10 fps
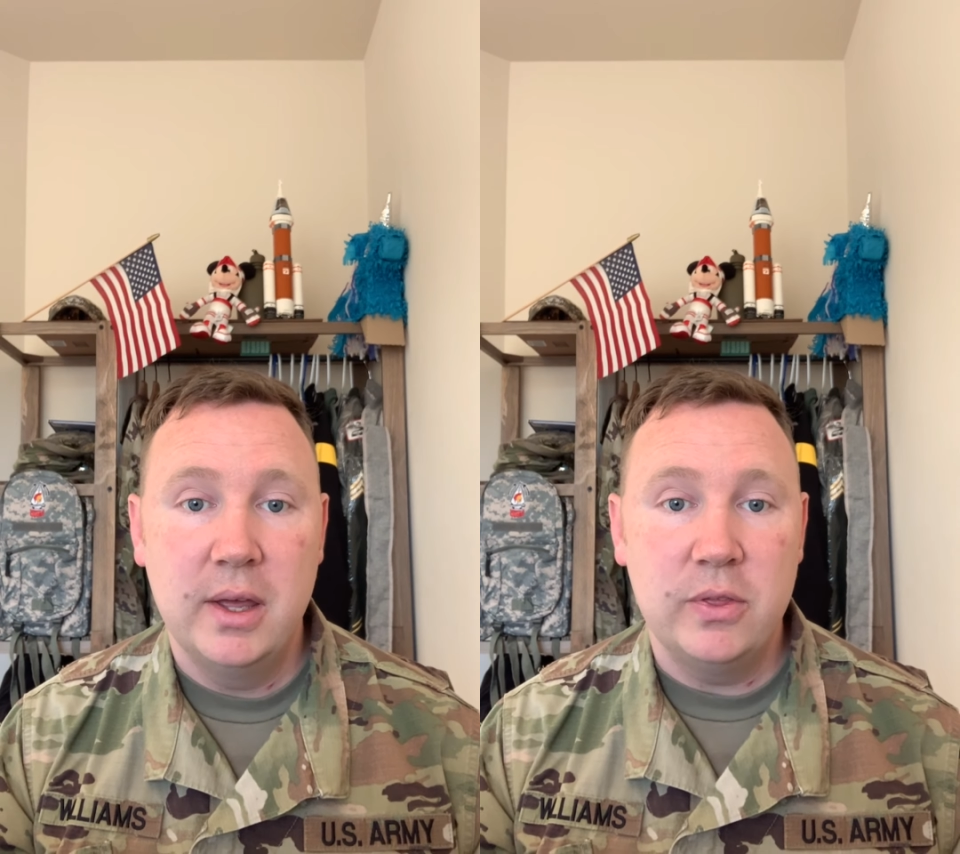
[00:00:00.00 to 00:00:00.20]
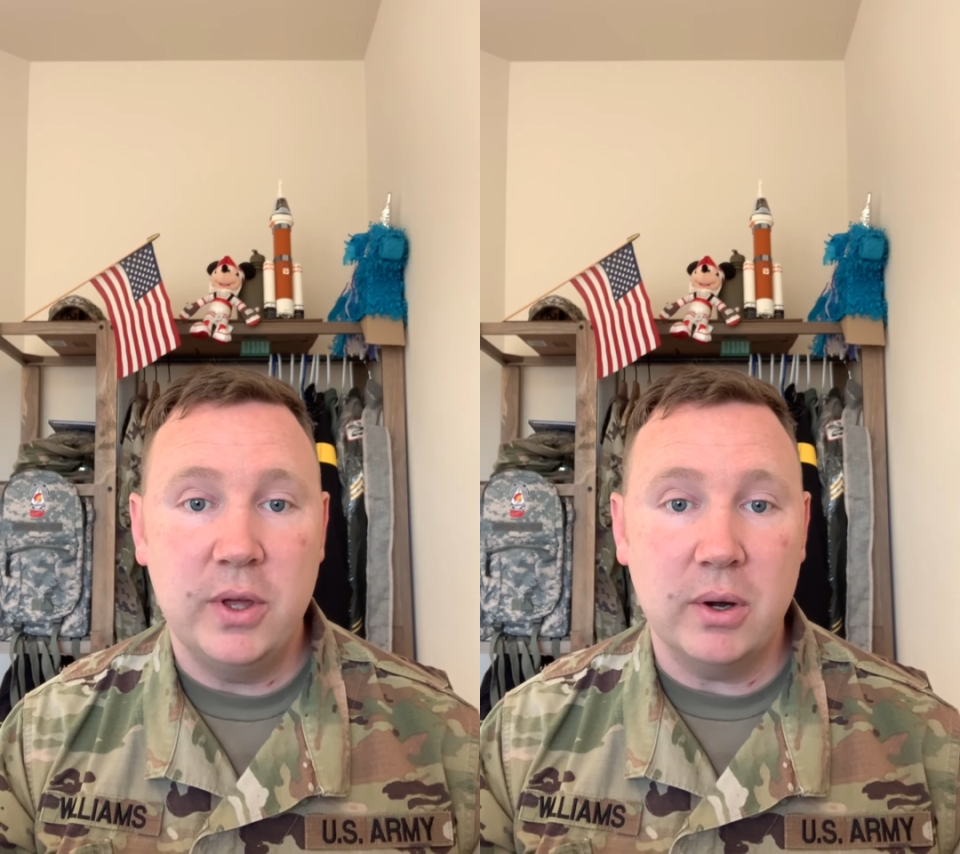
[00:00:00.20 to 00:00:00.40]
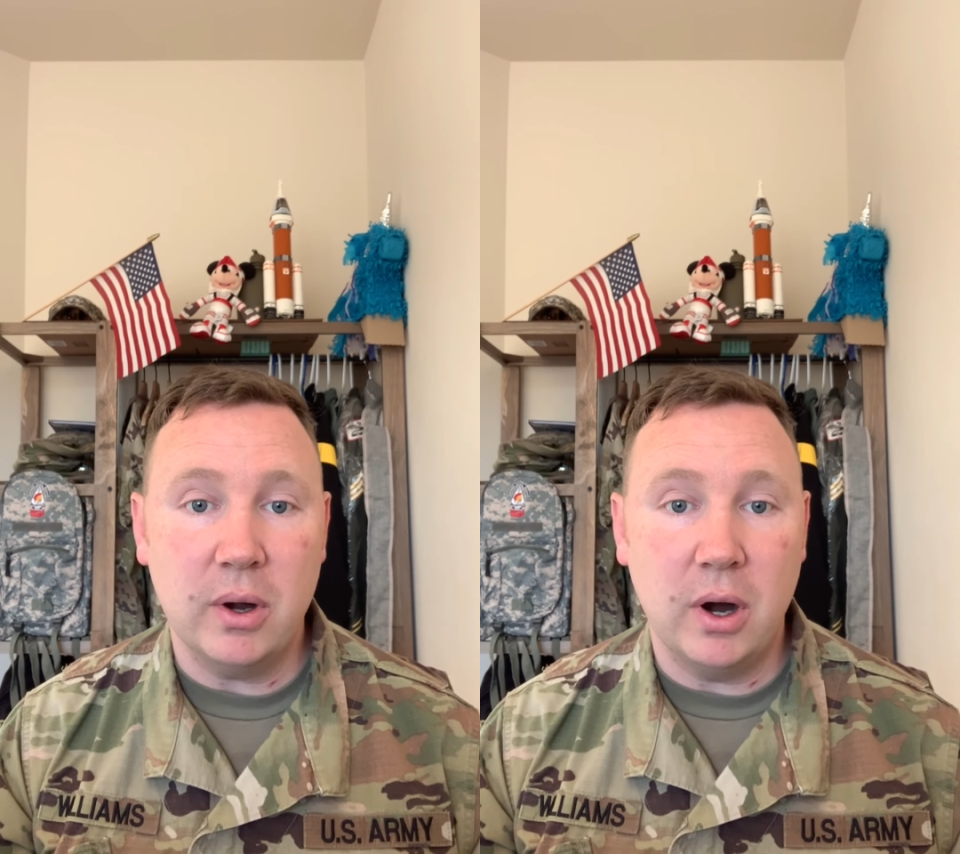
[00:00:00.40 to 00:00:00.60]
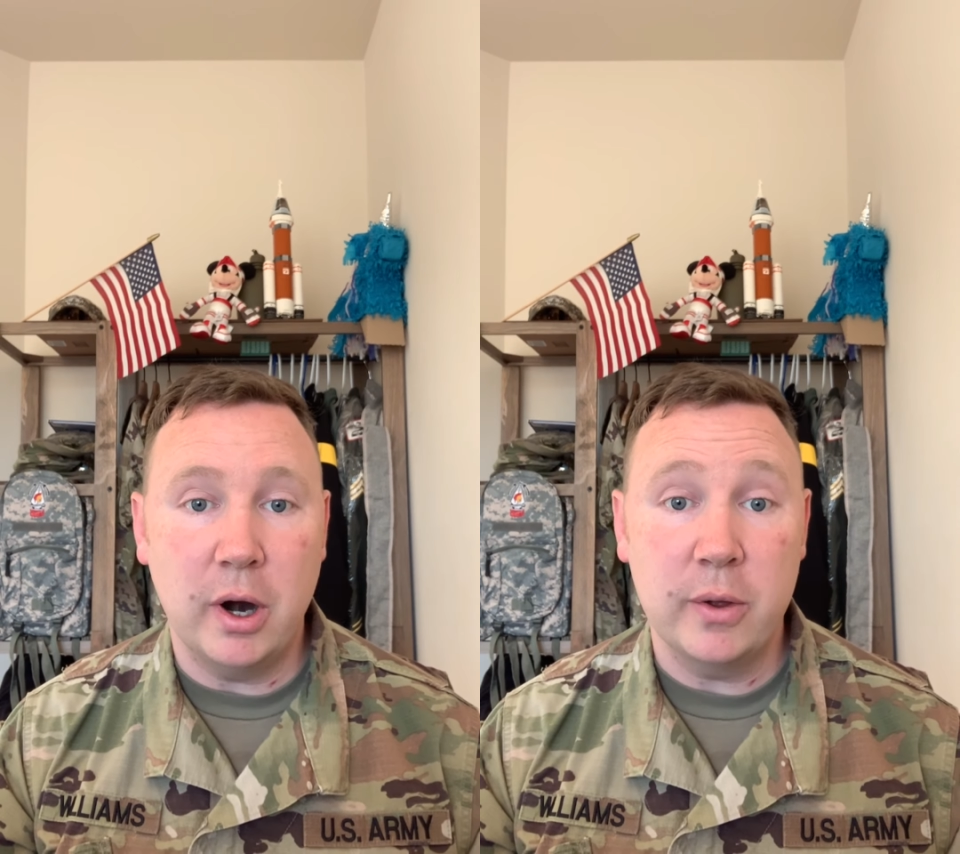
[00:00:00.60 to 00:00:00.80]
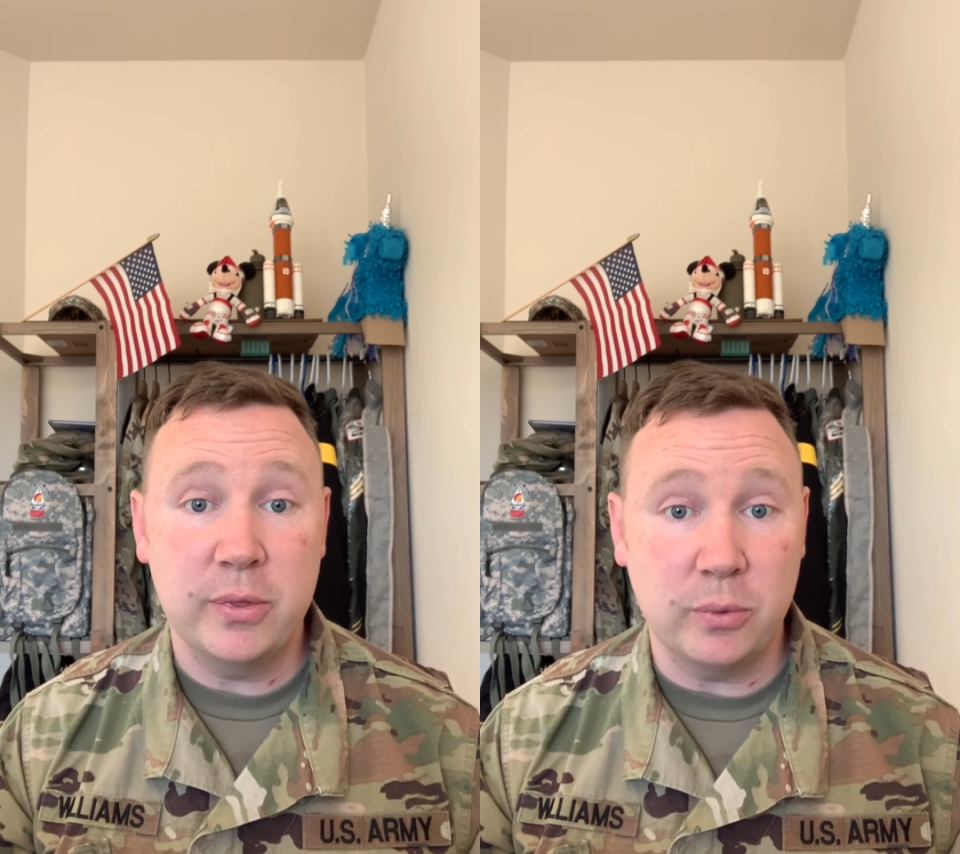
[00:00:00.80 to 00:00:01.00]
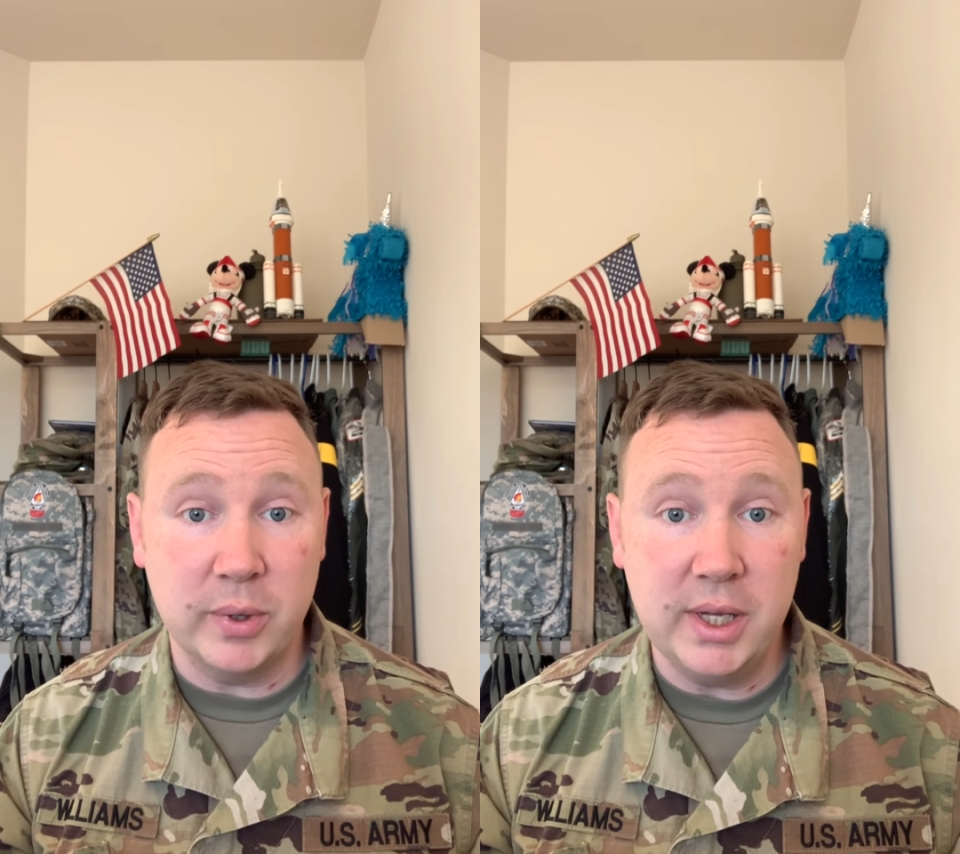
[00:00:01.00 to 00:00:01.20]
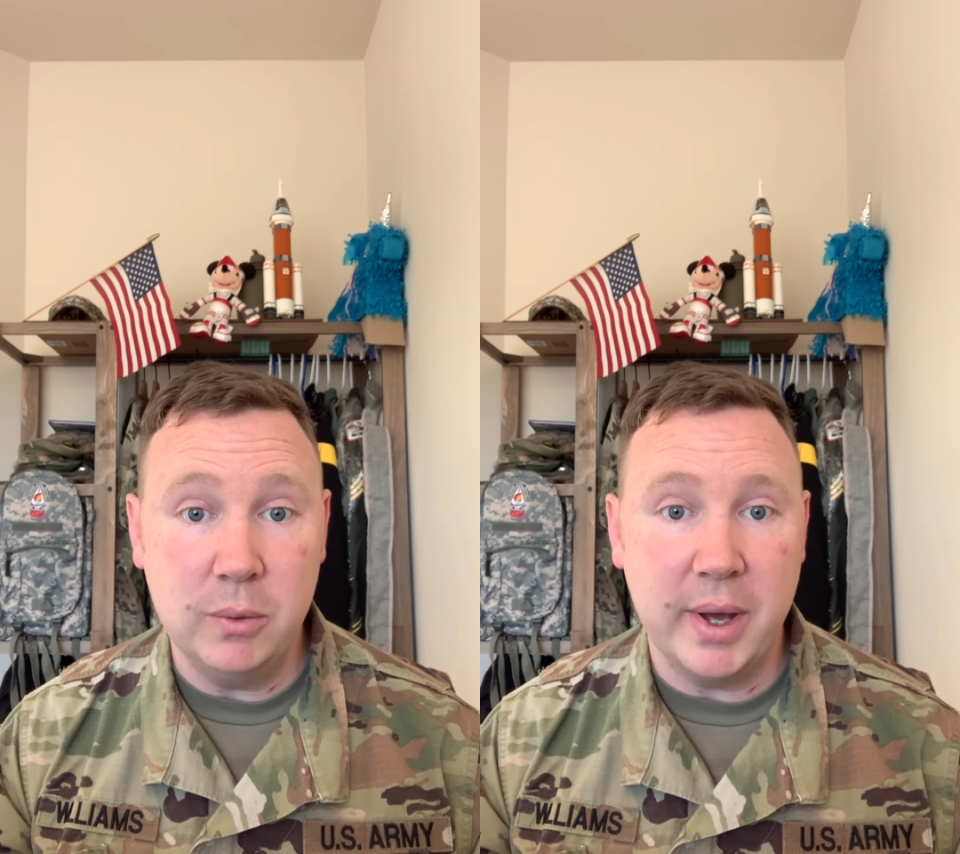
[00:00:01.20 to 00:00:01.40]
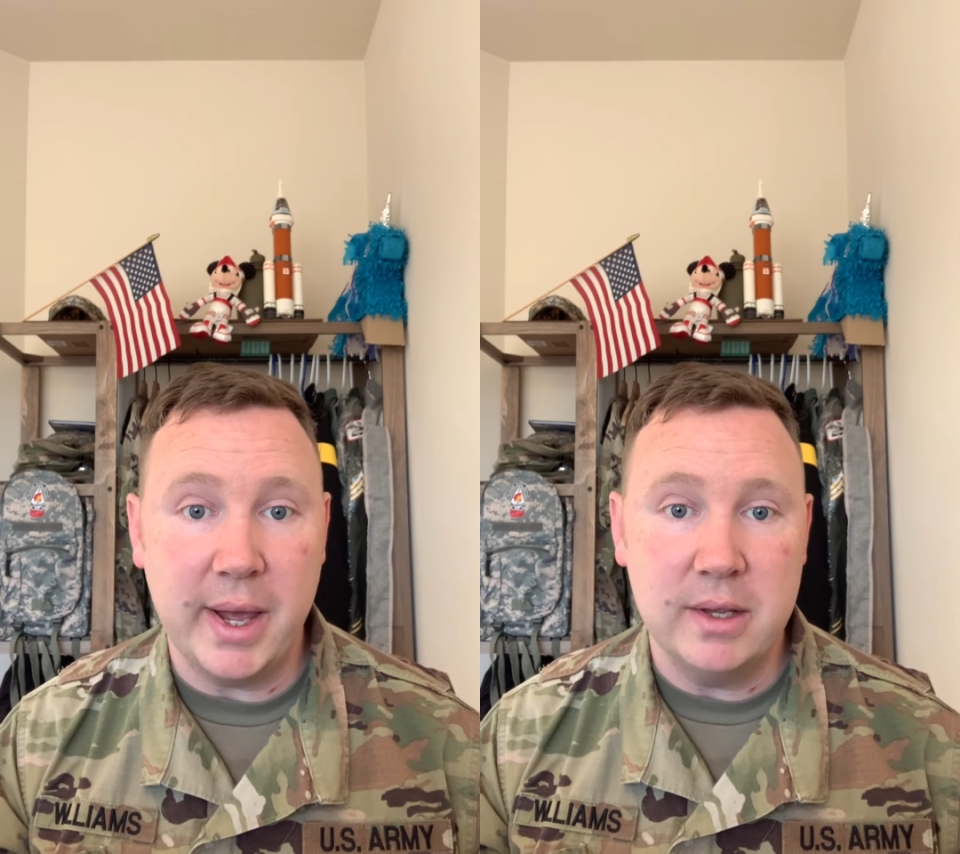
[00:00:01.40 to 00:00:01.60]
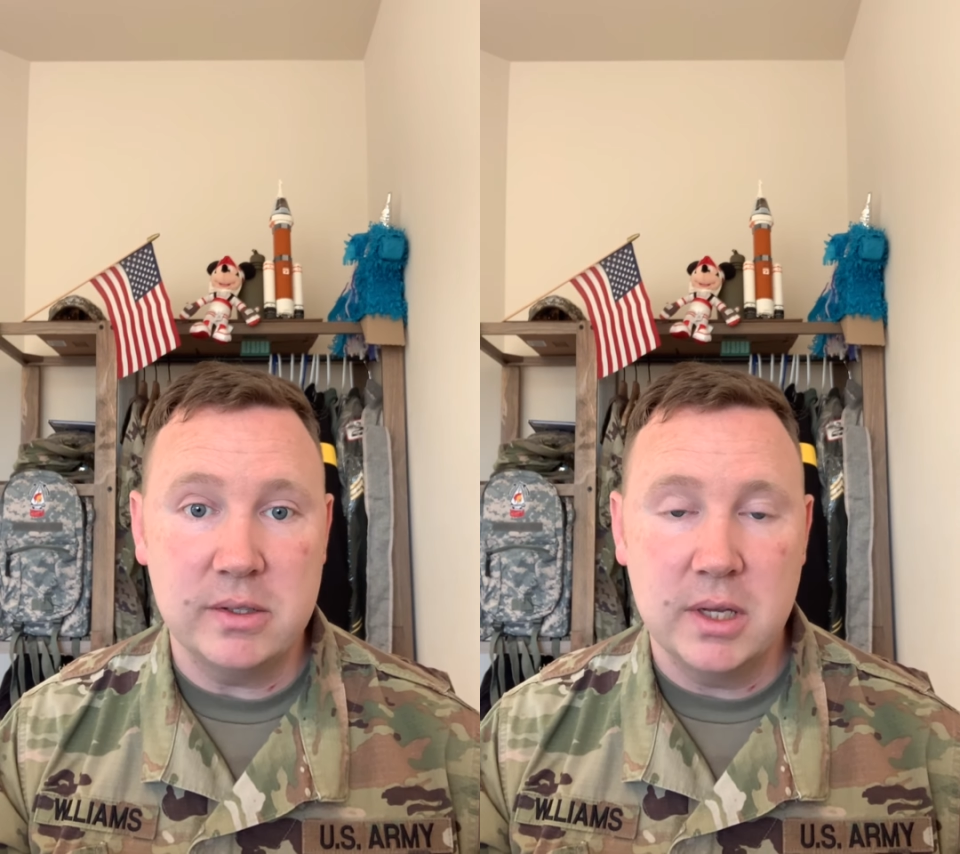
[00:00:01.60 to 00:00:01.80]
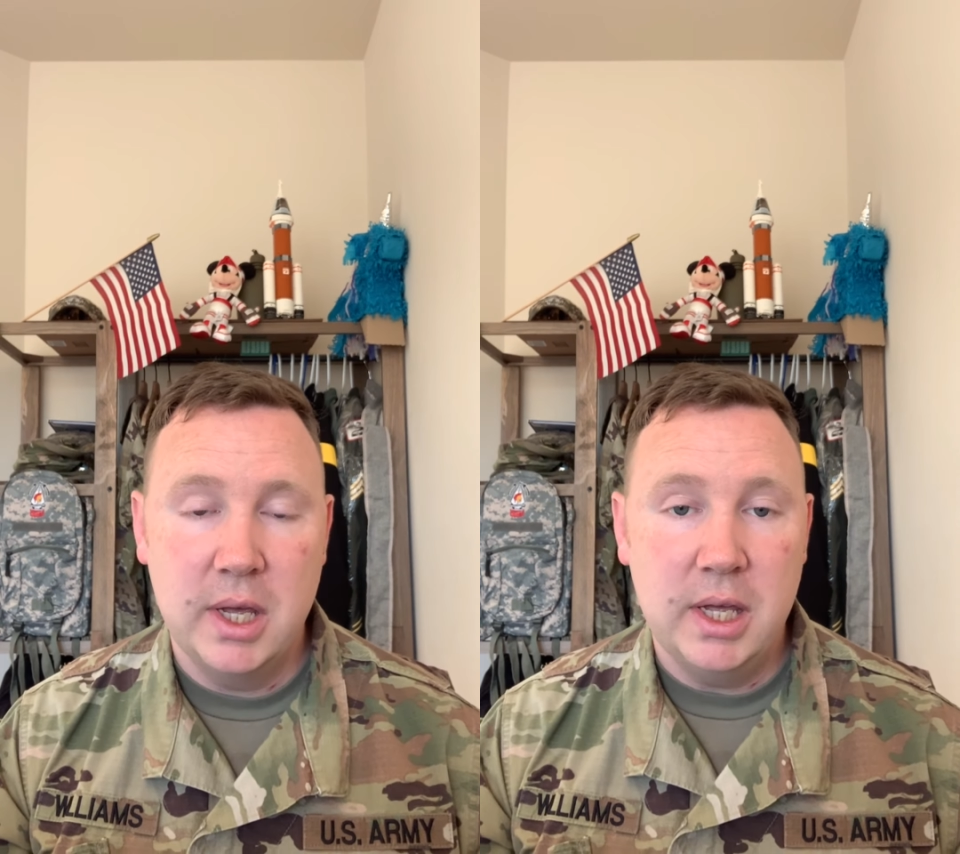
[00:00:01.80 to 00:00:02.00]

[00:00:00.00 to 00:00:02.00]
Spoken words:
There are 3 ways.